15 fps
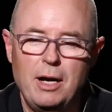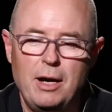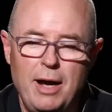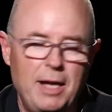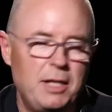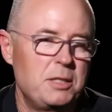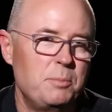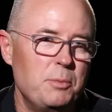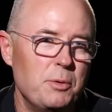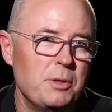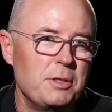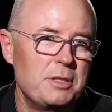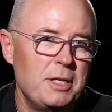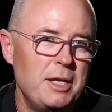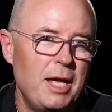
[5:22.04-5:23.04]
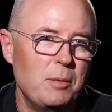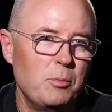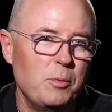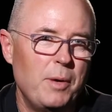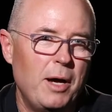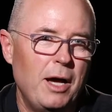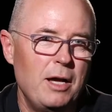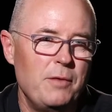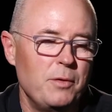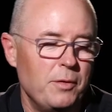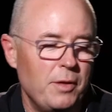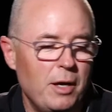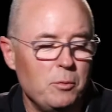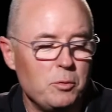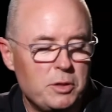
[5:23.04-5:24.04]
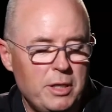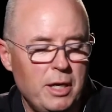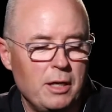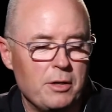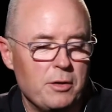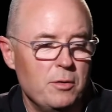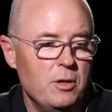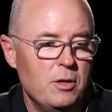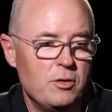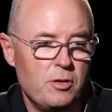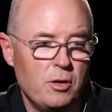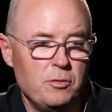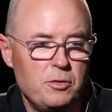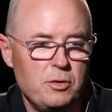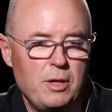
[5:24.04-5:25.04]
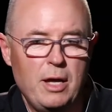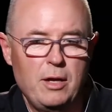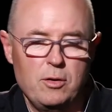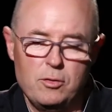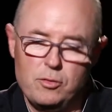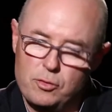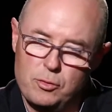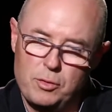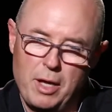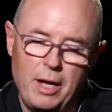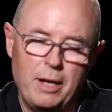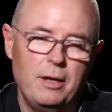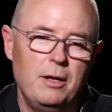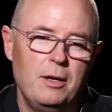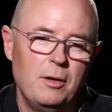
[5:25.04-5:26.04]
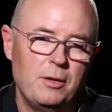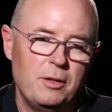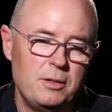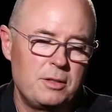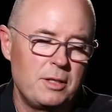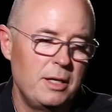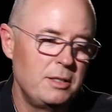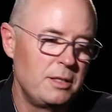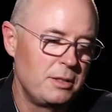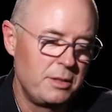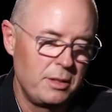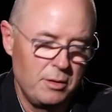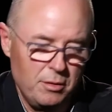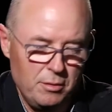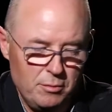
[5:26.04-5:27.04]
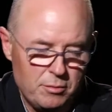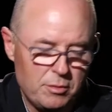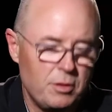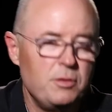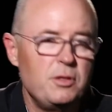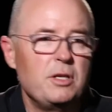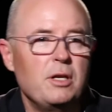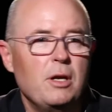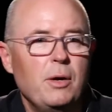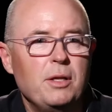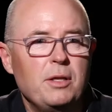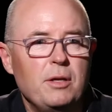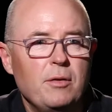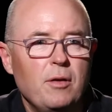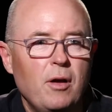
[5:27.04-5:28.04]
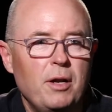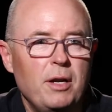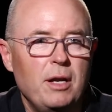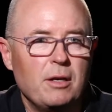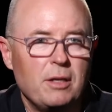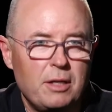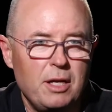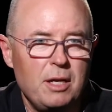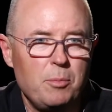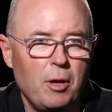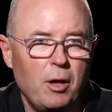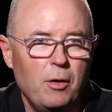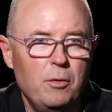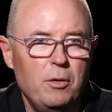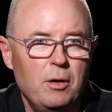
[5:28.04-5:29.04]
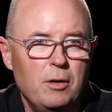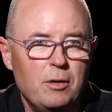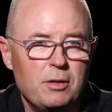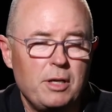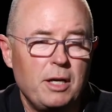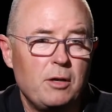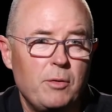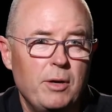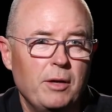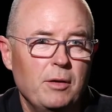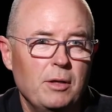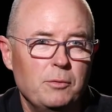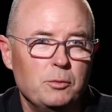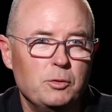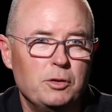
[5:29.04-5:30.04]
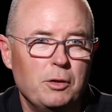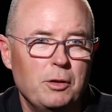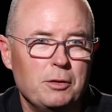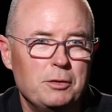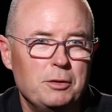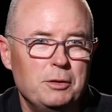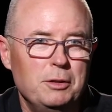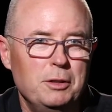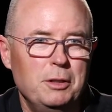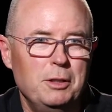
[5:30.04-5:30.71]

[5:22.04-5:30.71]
are experts in animal behavior, and they will tell you, don't do that, do that. This stage, they said, Tonya, you can go out there and lie down. Keep low, take ground level shots.